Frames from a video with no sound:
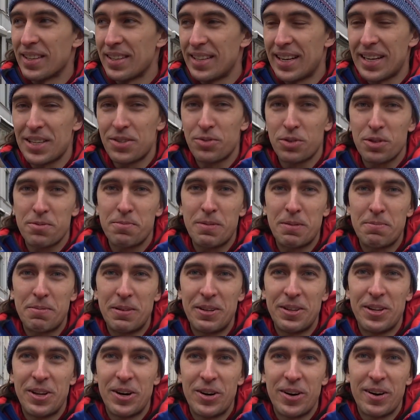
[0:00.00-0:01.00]
That's what
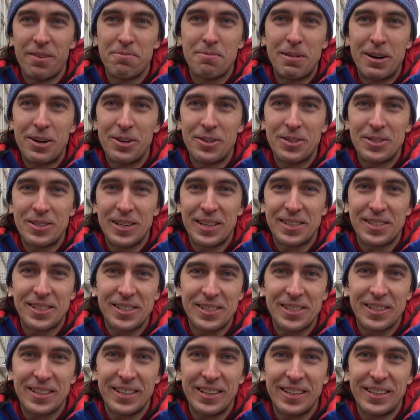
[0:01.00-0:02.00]
people know about
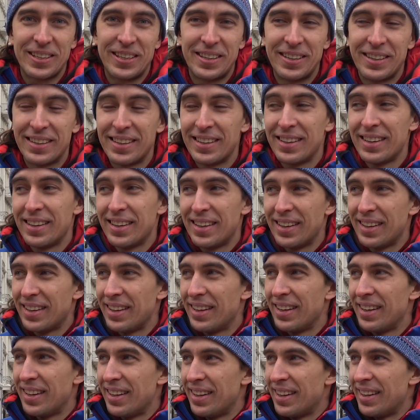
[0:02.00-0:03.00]
Teslas here.
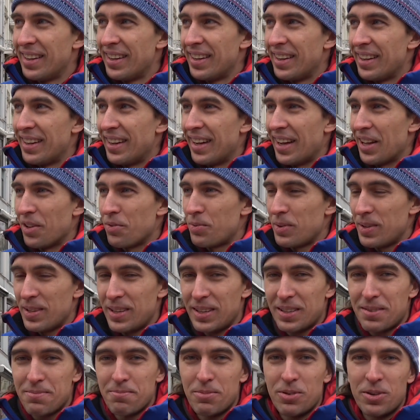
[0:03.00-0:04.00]
And we
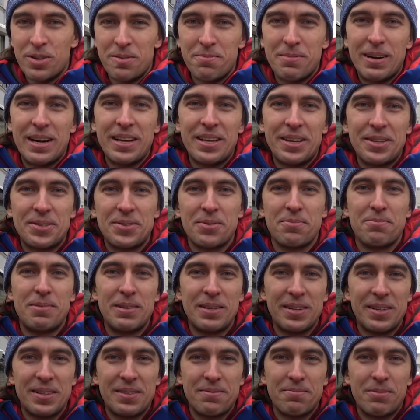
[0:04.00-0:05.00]
need more money to
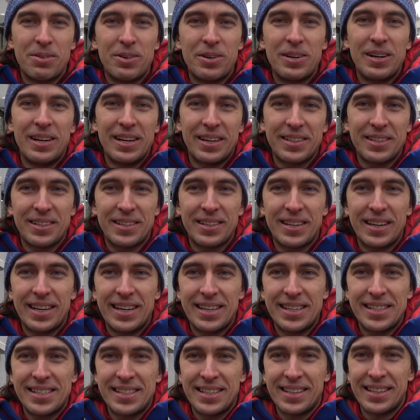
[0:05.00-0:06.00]
build more electric
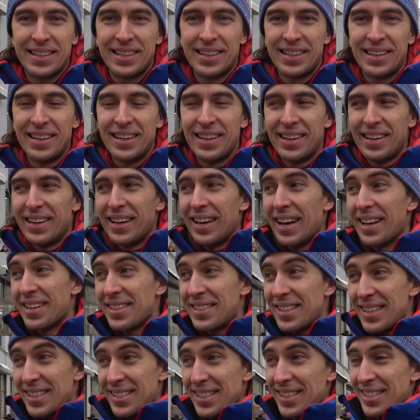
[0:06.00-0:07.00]
cars.
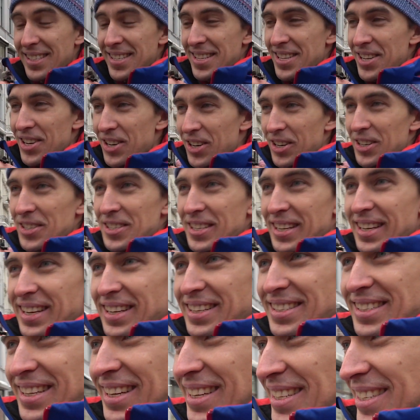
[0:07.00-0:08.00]
And this is not
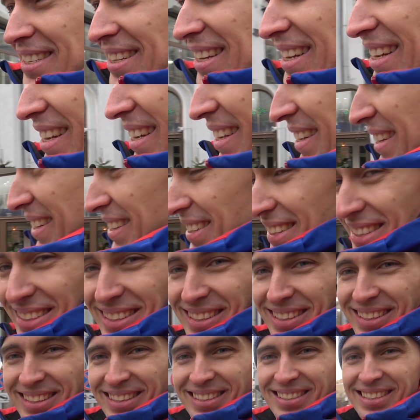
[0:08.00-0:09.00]
a Tesla.
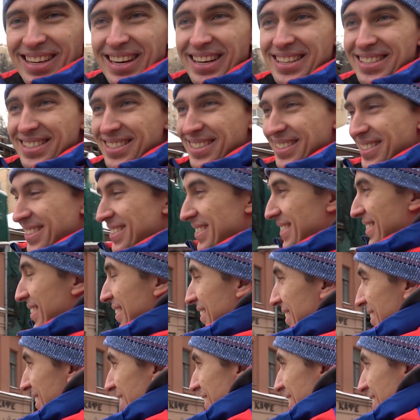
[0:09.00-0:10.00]
That's
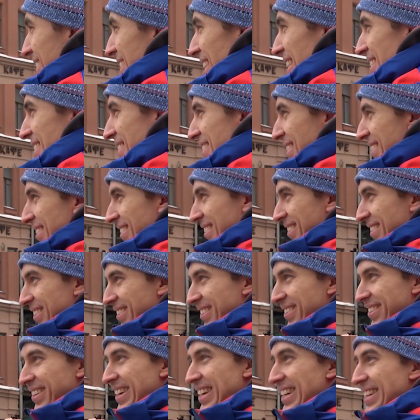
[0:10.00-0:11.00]

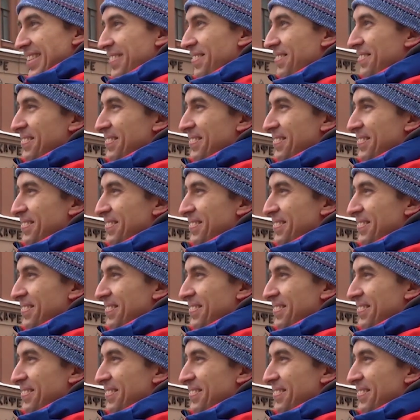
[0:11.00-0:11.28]
great.